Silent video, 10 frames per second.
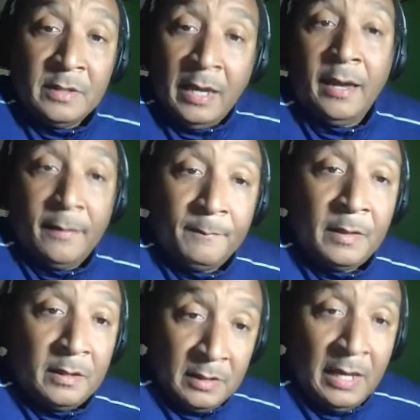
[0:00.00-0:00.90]
yeah,
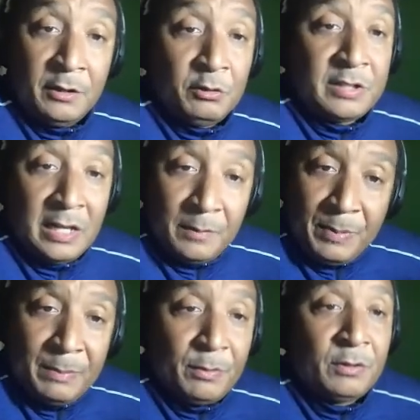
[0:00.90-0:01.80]
yeah. You're telling
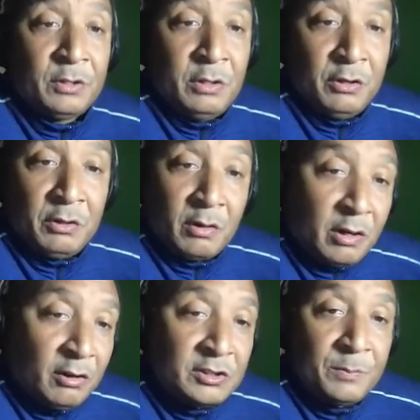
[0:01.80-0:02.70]
people, you're
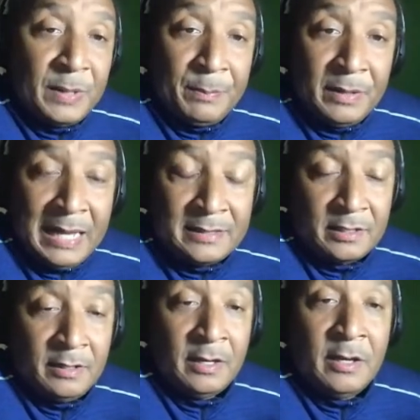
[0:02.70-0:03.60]
encouraging people not
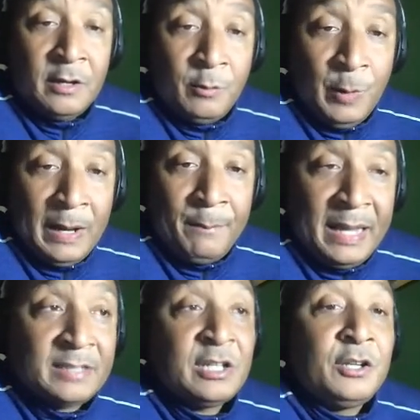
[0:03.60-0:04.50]
to wear a
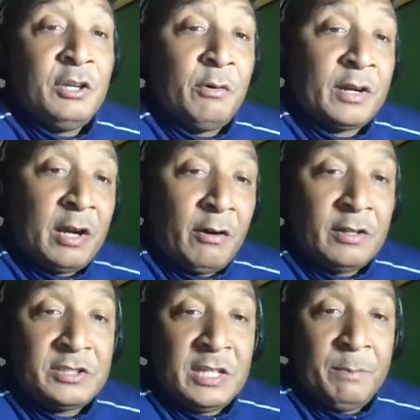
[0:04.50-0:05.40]
mask. You're
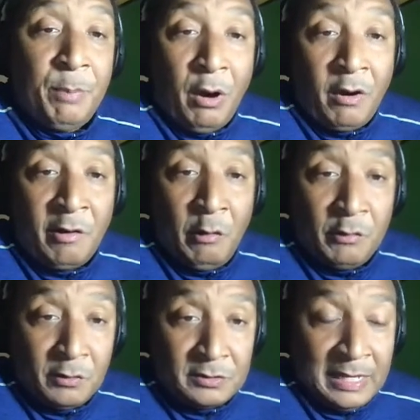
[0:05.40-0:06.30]
encouraging bar
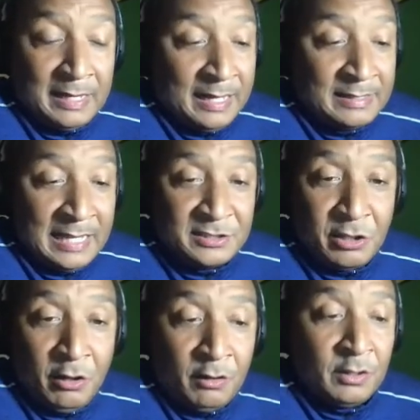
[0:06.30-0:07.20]
owners. I
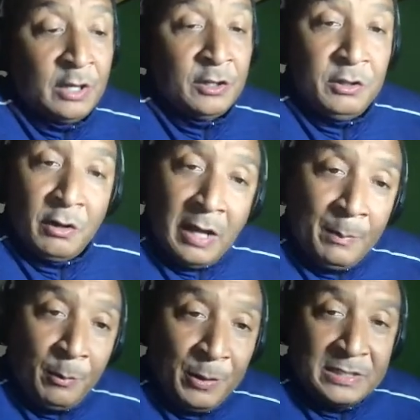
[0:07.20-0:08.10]
saw, a
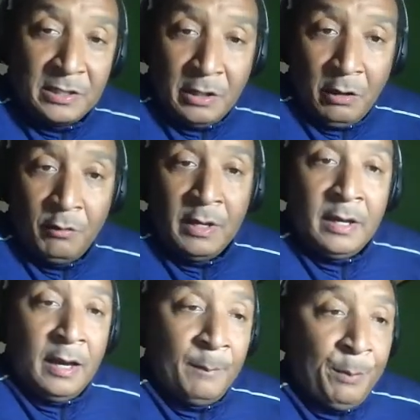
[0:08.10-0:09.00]
couple of weeks ago,
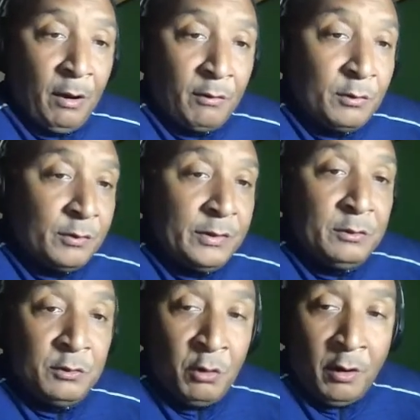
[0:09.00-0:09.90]
a bar owner in New
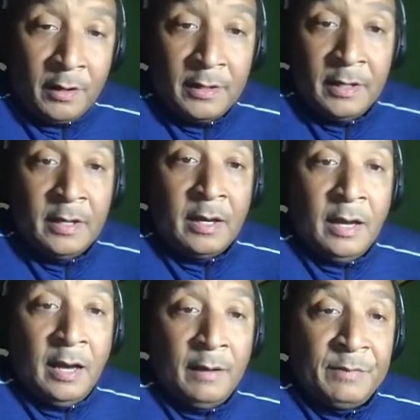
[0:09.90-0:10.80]
York.
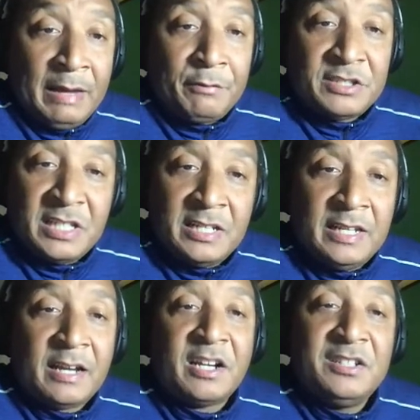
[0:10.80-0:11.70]
They were sitting
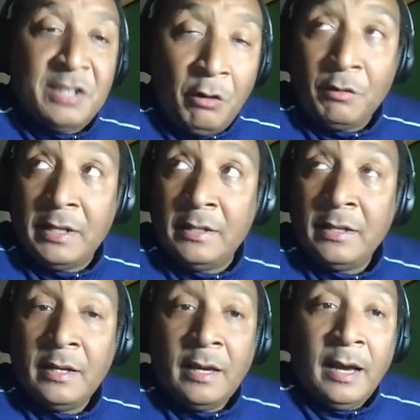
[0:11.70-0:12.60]
there condoning
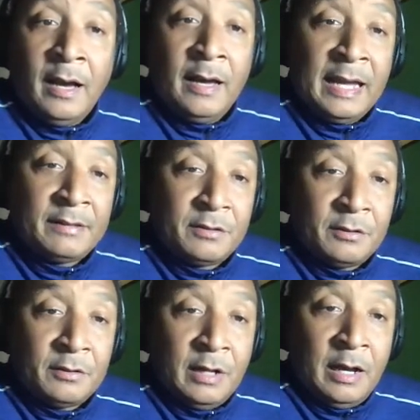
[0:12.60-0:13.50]

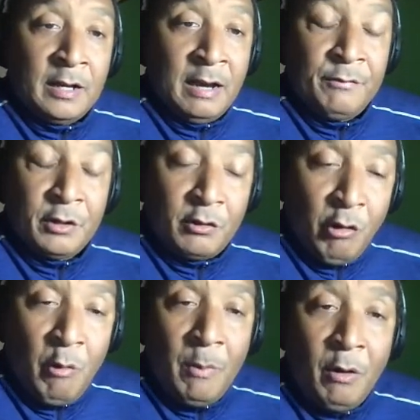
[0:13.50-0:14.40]
after Governor
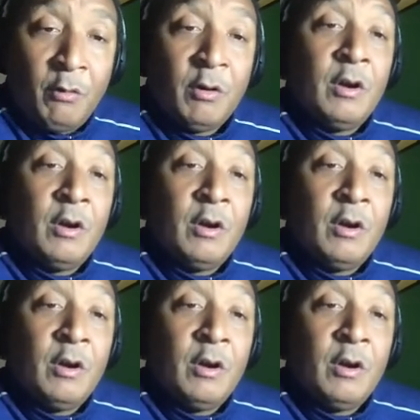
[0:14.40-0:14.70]
Cuomo,